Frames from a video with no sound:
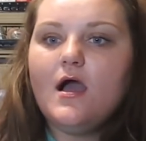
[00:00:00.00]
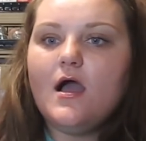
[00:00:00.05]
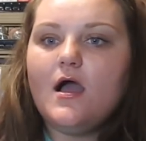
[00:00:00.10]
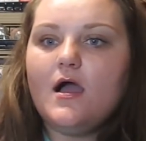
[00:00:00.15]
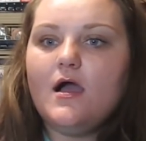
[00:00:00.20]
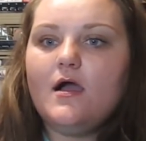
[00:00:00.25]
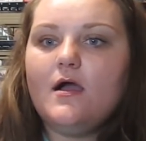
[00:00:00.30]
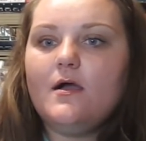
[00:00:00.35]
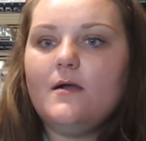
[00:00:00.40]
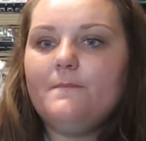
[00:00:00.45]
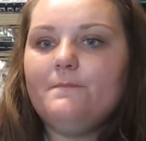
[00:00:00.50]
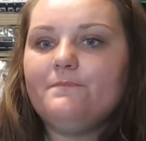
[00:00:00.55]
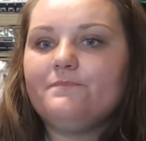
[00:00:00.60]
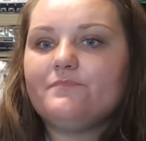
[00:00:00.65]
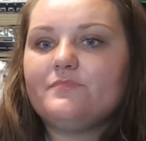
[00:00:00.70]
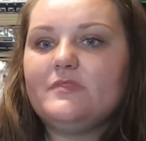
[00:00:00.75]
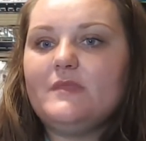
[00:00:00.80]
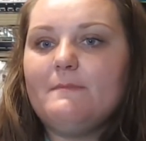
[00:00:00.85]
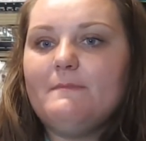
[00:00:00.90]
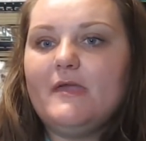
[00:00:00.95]
um
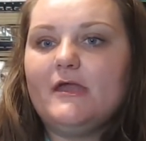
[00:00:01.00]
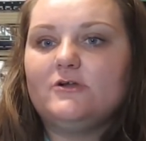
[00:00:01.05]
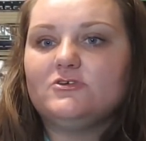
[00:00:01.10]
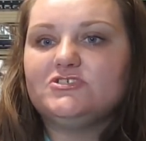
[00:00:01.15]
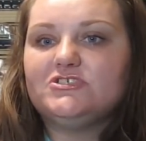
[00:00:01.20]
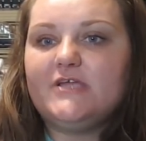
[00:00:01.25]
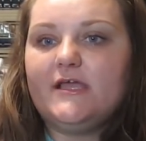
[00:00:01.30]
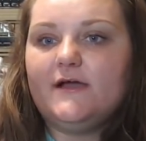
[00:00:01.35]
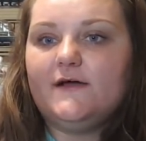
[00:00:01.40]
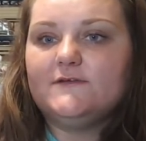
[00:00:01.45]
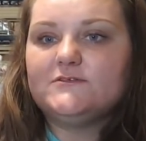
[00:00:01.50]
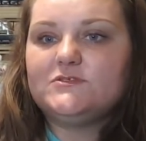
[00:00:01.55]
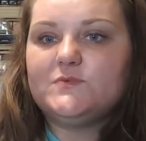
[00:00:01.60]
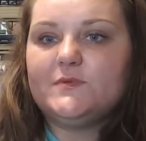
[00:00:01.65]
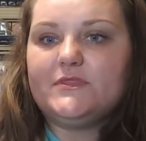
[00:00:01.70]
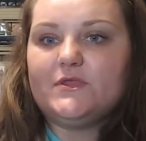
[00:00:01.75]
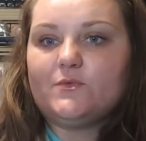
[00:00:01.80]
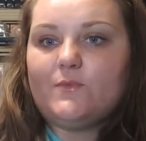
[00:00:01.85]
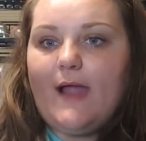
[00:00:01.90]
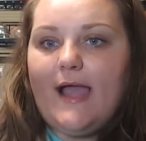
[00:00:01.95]
the metal shells
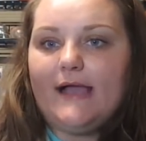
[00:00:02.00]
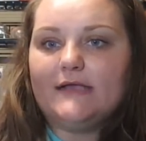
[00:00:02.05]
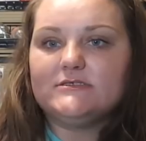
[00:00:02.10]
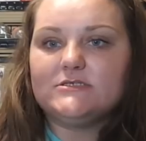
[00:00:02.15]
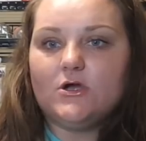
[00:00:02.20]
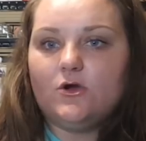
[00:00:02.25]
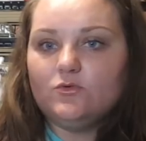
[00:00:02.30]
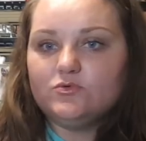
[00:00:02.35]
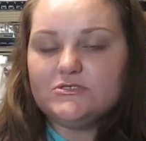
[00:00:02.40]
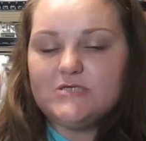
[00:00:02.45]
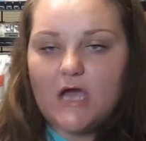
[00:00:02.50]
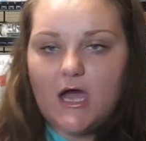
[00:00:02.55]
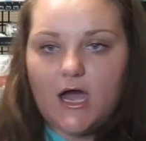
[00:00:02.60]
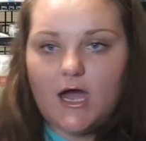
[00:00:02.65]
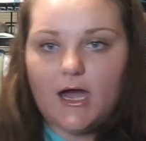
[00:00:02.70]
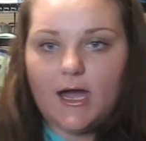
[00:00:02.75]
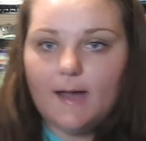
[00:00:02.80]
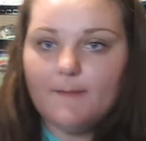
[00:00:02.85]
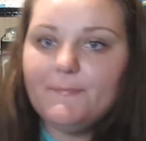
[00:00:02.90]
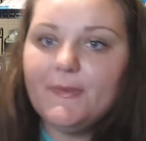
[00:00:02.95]
with the racks on
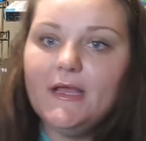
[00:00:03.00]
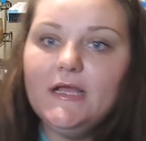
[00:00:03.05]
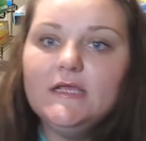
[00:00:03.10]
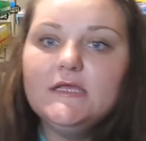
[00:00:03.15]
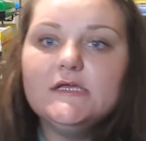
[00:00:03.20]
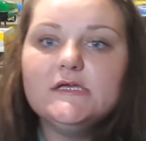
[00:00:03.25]
top